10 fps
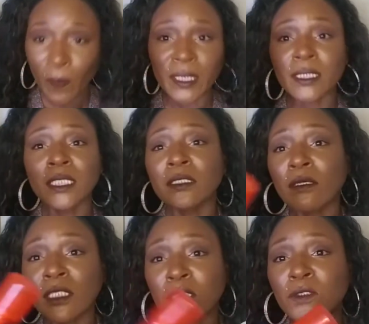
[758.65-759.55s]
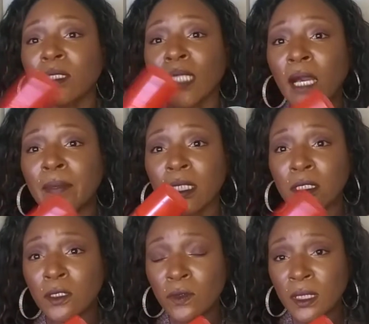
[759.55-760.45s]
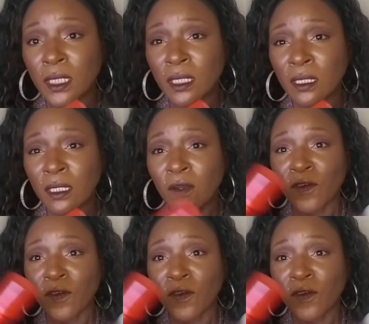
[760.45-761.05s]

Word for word: but these are the two that i've been using